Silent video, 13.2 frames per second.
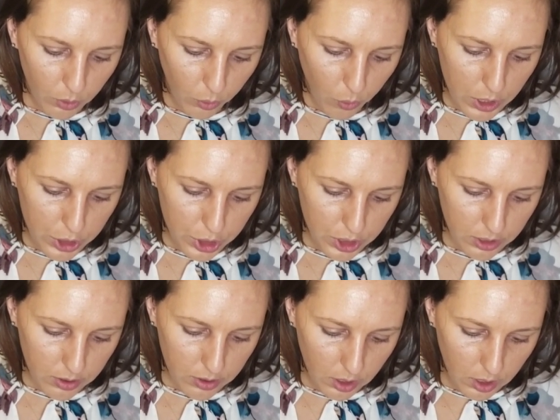
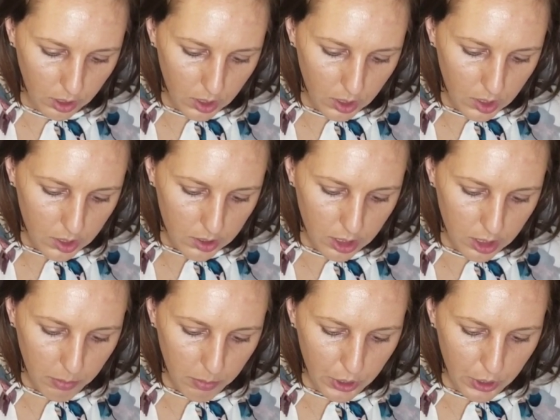Question.
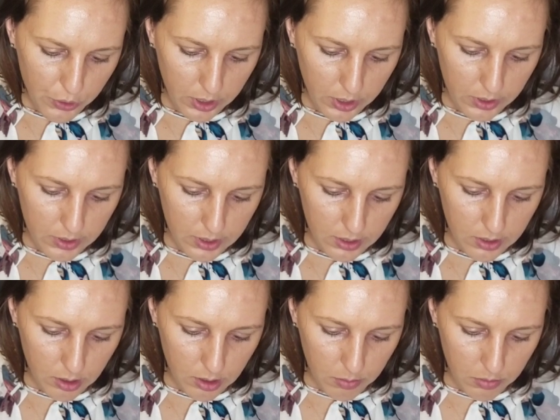Some hydraulic
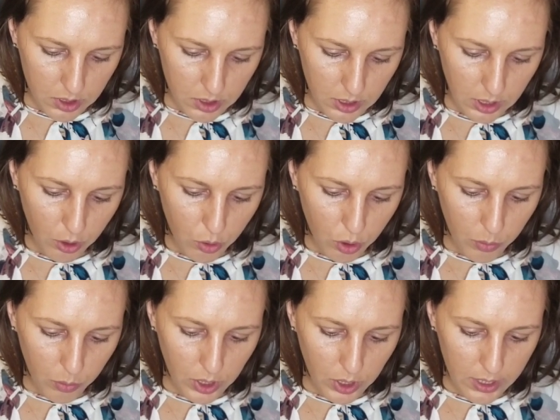systems
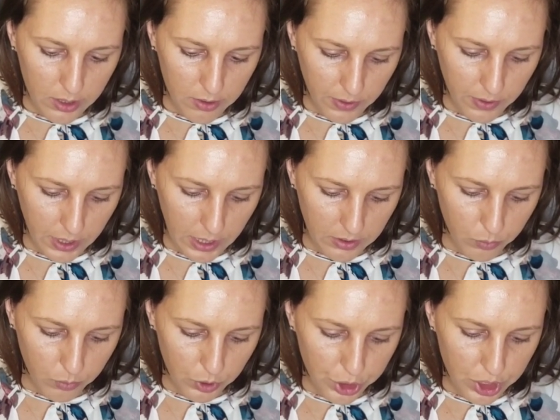incorporate a
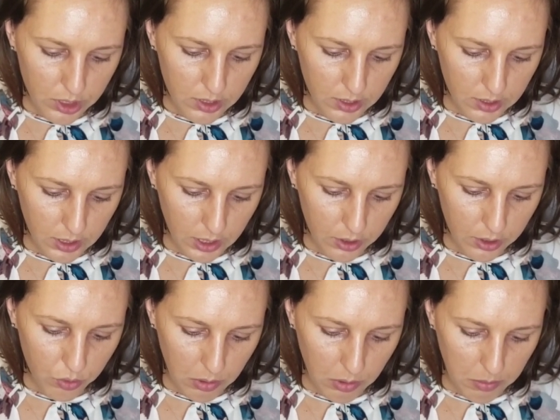device which is
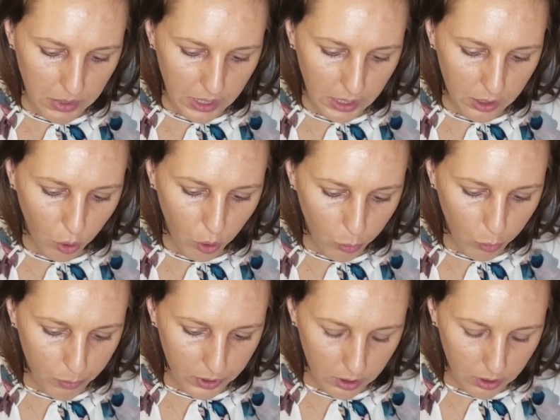designed to remain
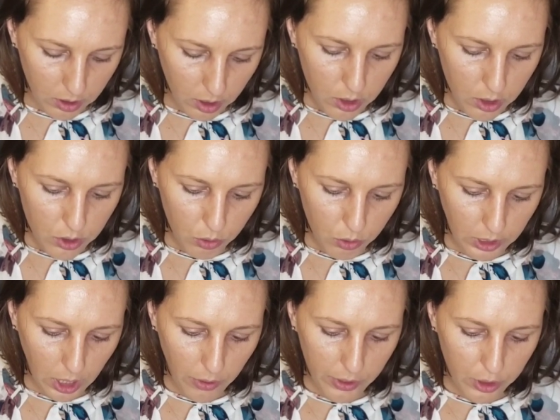open to
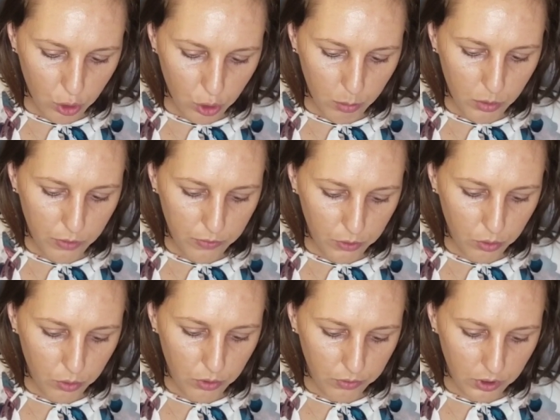allow a normal
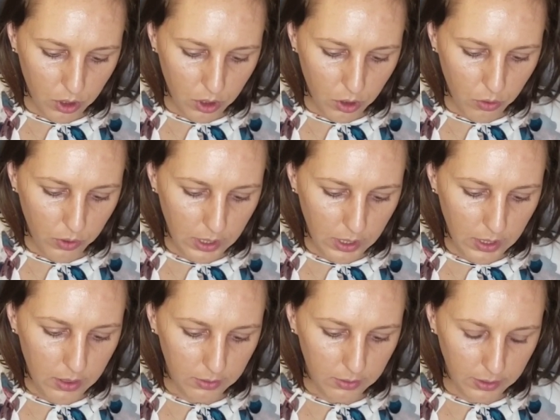fluid flow
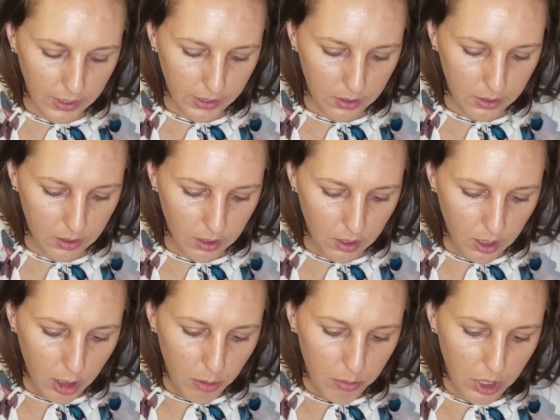in the line,
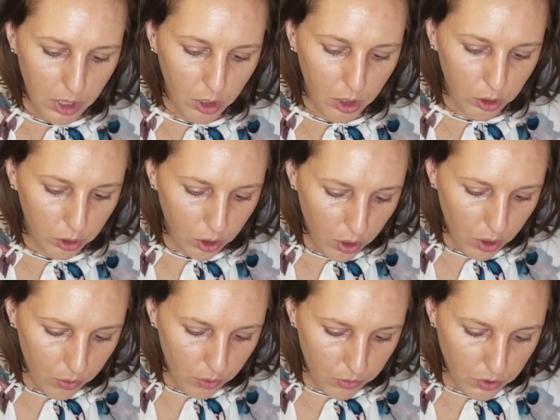but
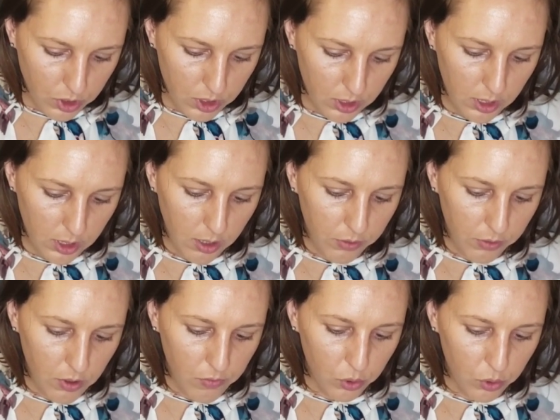closed
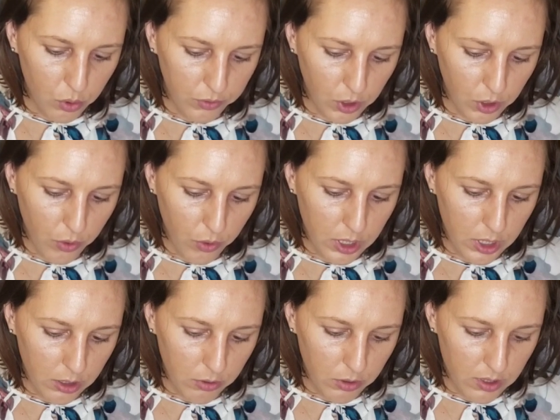if the fluid flow
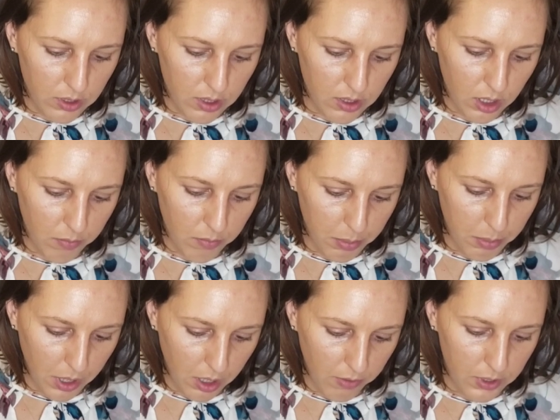increases
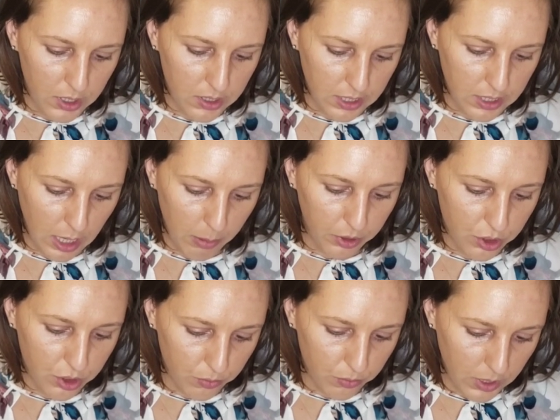above an
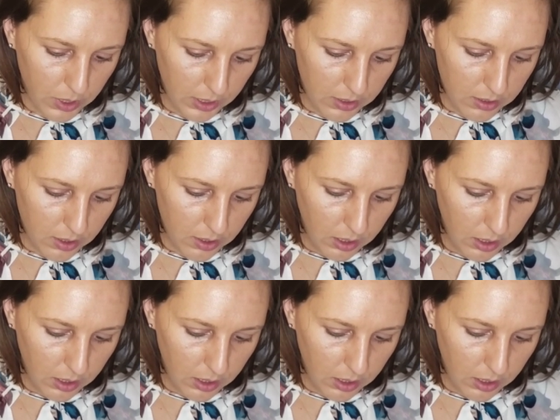established rate.